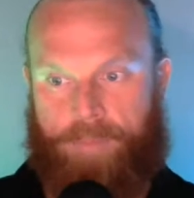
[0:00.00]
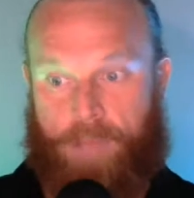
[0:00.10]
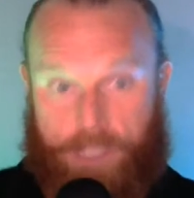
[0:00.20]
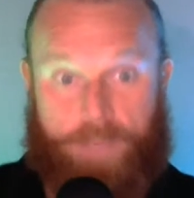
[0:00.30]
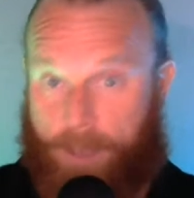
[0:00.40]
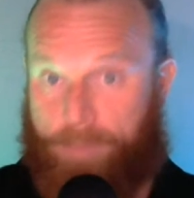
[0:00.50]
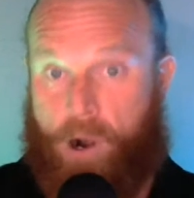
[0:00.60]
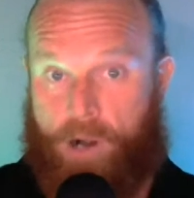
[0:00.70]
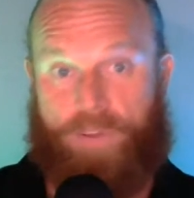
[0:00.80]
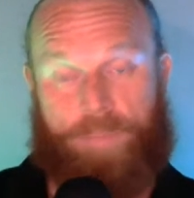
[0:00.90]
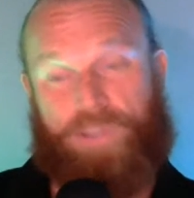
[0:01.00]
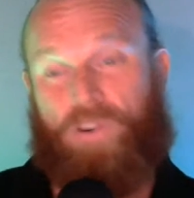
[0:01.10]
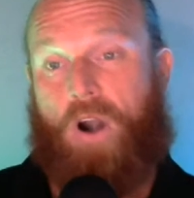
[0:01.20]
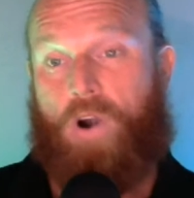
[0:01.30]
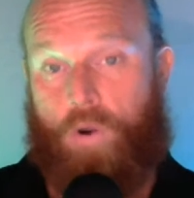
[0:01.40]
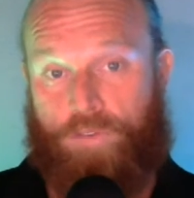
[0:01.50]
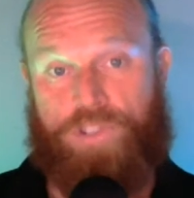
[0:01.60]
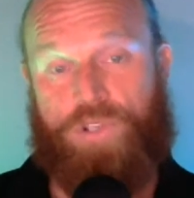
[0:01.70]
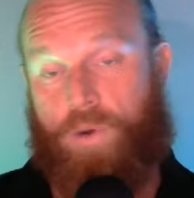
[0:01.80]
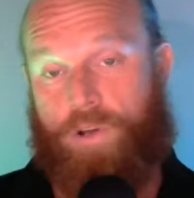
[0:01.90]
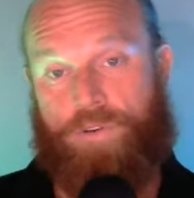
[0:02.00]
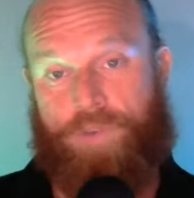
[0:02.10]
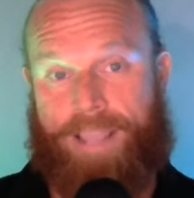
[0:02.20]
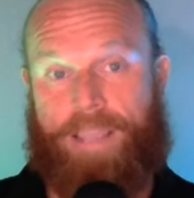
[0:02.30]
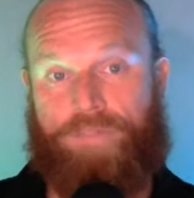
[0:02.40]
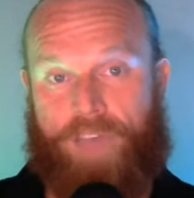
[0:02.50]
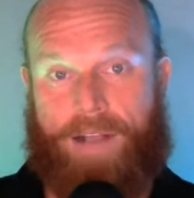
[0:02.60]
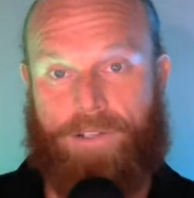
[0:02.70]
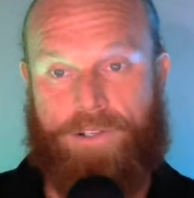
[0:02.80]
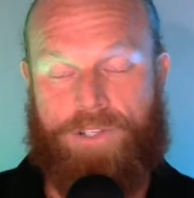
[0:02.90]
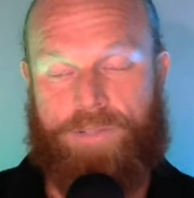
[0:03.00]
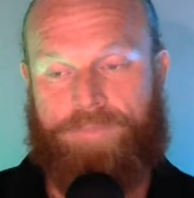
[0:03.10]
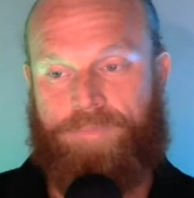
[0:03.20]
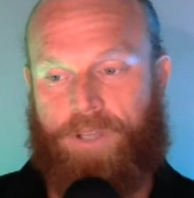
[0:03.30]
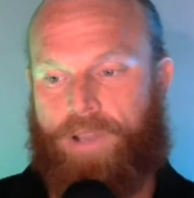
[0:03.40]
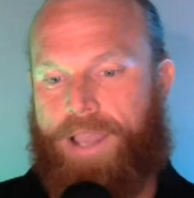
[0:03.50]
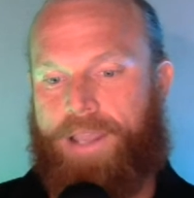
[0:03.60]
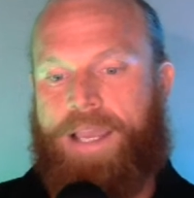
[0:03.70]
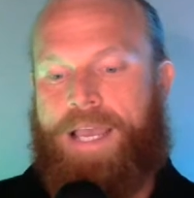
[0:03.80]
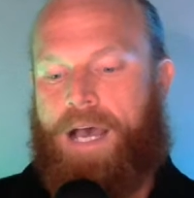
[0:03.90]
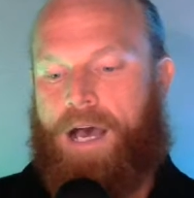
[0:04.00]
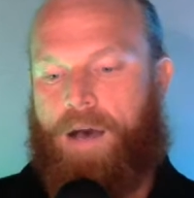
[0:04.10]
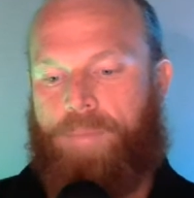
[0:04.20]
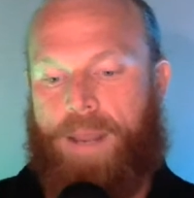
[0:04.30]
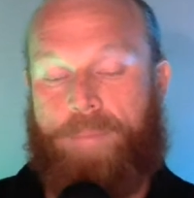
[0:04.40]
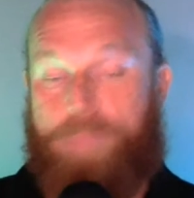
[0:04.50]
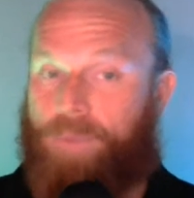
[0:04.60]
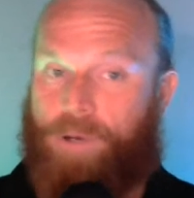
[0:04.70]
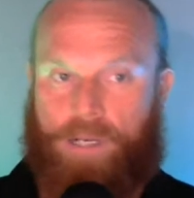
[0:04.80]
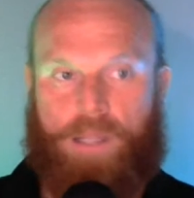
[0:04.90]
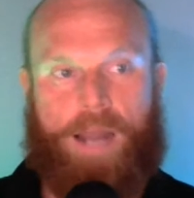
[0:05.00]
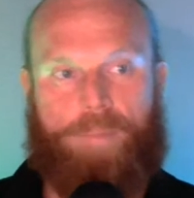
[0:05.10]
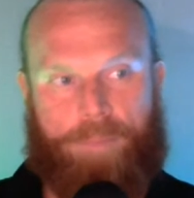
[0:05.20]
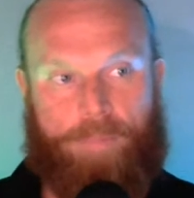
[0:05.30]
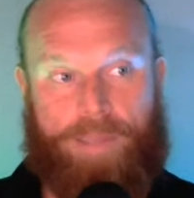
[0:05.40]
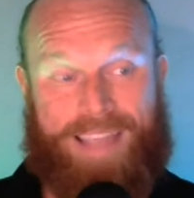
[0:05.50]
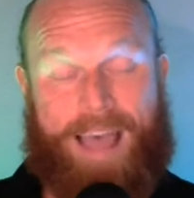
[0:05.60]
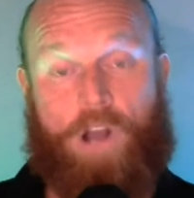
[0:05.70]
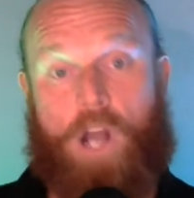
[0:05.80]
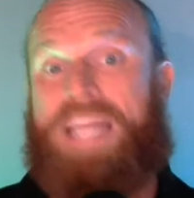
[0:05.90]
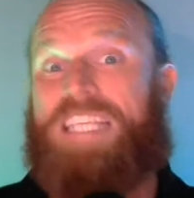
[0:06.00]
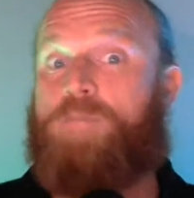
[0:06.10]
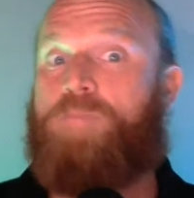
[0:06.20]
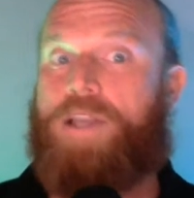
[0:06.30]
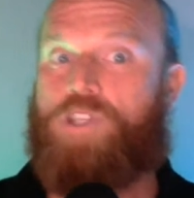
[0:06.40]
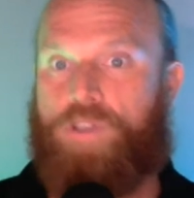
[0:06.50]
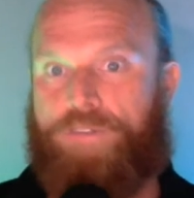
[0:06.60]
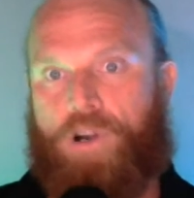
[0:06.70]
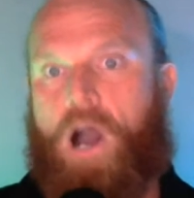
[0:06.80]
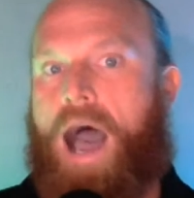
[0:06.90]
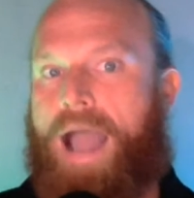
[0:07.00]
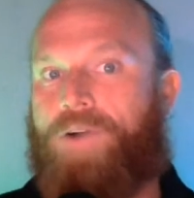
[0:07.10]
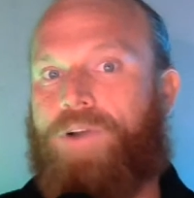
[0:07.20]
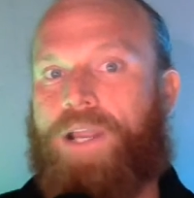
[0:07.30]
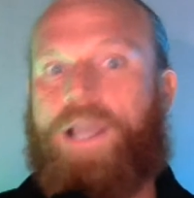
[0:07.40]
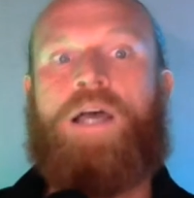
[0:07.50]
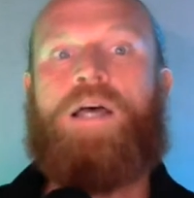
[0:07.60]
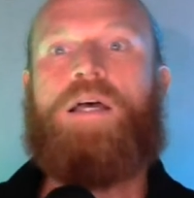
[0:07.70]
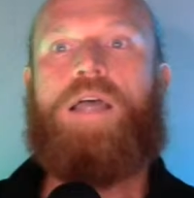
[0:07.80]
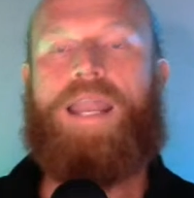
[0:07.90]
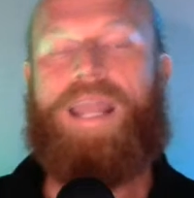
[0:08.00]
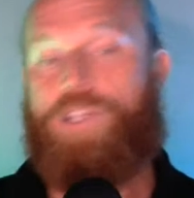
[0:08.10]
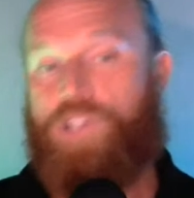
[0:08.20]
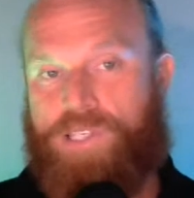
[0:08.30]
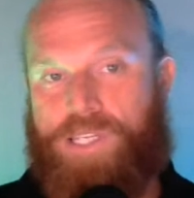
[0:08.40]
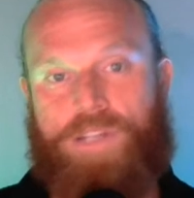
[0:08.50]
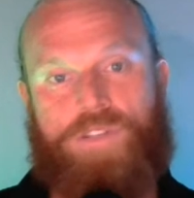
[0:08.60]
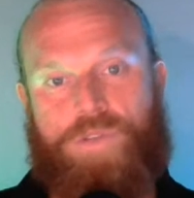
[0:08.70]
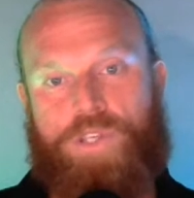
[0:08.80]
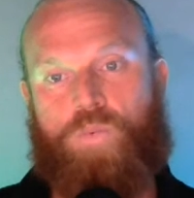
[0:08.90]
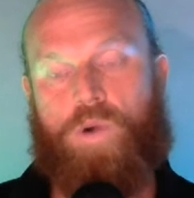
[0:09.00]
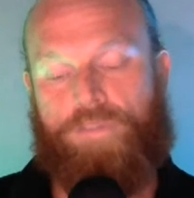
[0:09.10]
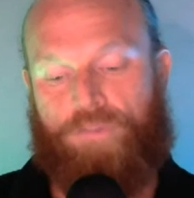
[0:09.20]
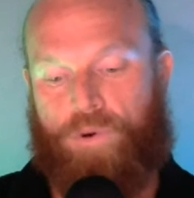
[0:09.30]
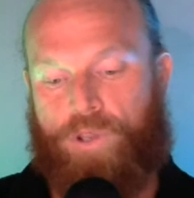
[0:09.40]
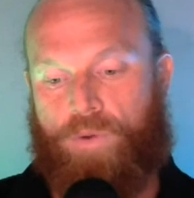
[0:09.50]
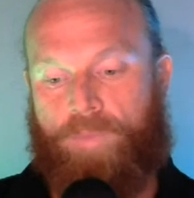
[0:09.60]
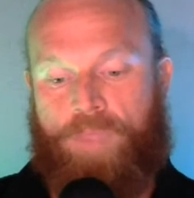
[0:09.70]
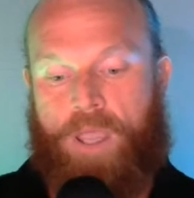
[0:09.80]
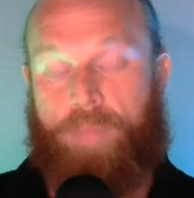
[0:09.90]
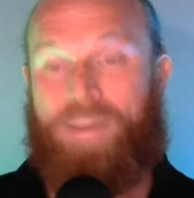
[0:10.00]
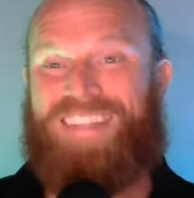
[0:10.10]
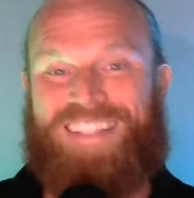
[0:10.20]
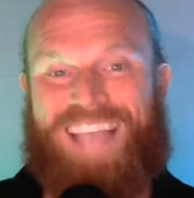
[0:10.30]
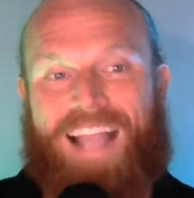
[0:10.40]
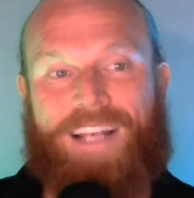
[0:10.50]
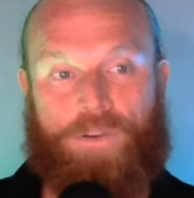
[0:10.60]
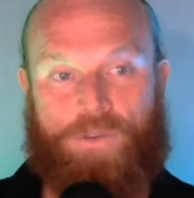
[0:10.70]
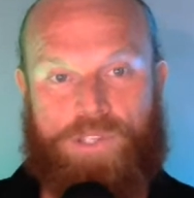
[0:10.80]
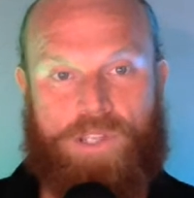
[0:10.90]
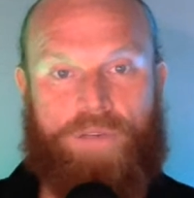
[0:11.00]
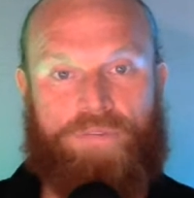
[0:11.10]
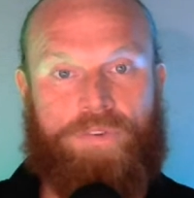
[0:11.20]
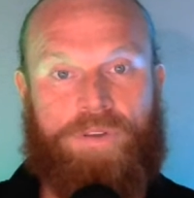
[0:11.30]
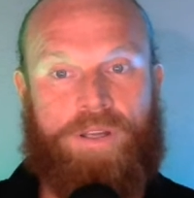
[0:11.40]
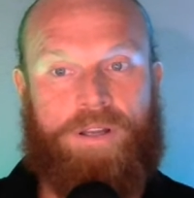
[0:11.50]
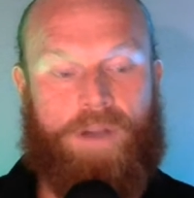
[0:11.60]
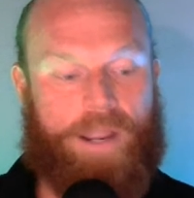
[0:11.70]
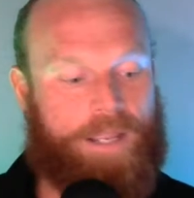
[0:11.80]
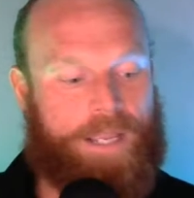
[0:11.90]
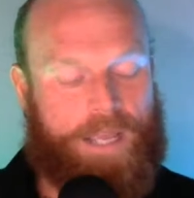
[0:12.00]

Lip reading: is a big part of it. But there are over 200 ranking factors. Okay. And a big one that a lot of people miss out on, especially if you're hiring an agency to do this work for you, is the technical stuff, right?